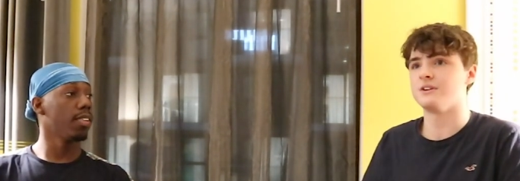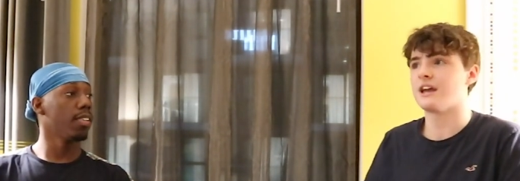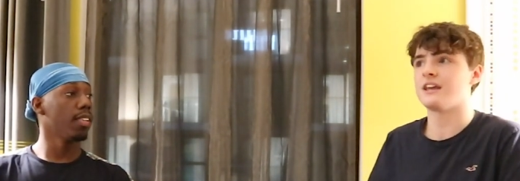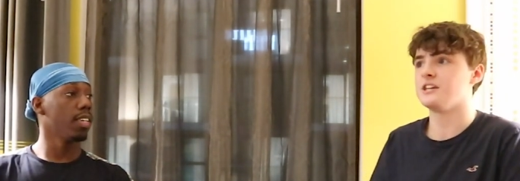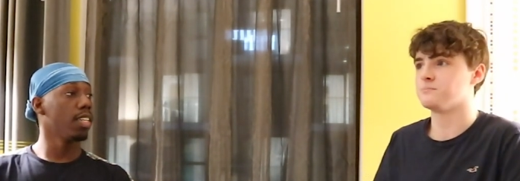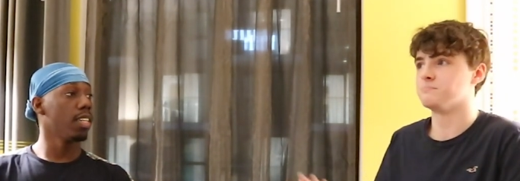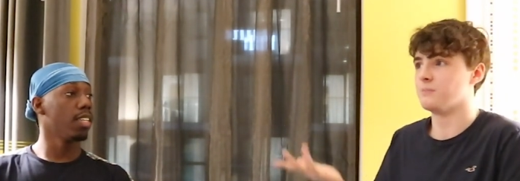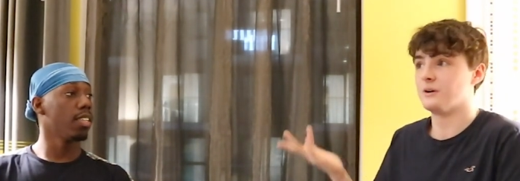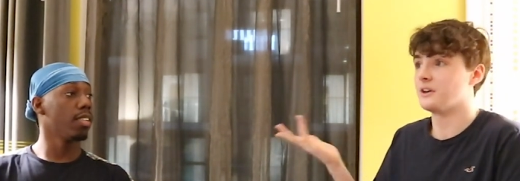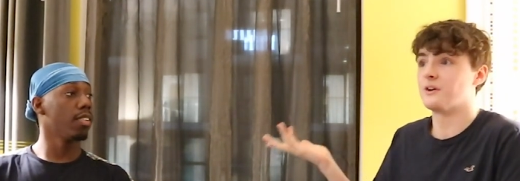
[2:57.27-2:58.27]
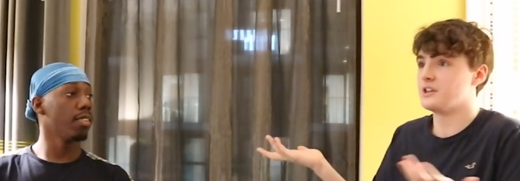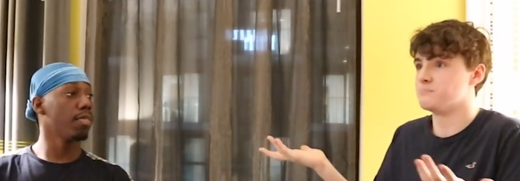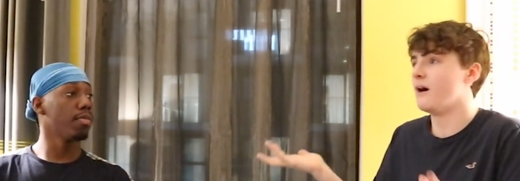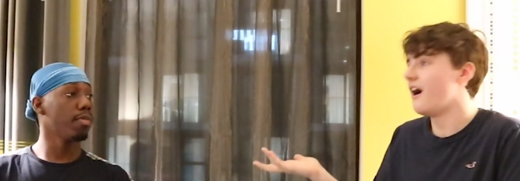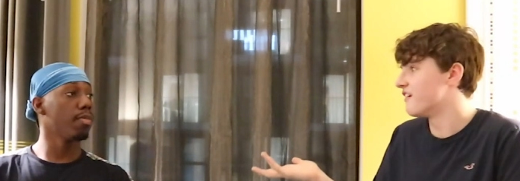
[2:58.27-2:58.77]
Speaker 1: Yeah, he's but yeah,
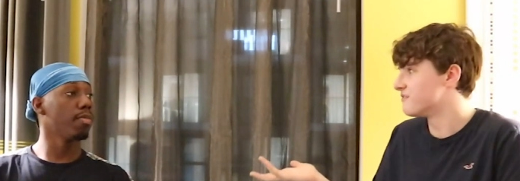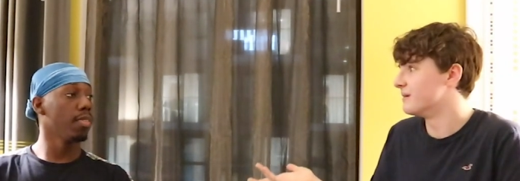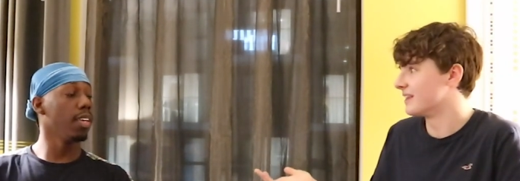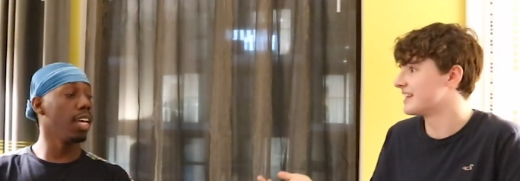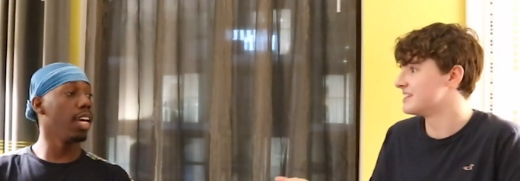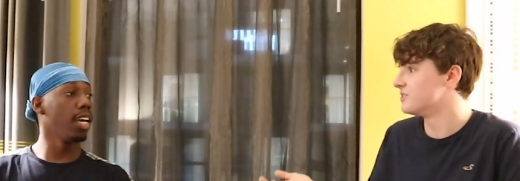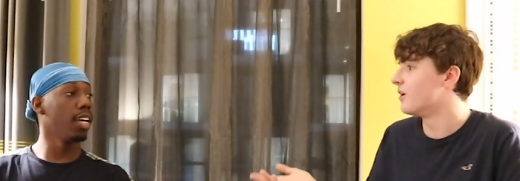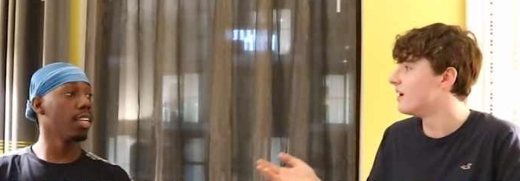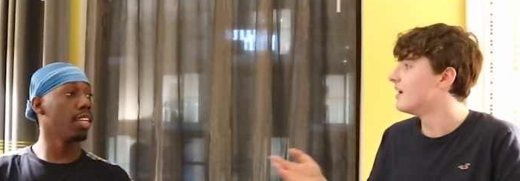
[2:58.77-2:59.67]
he's buff, but like yeah. he's not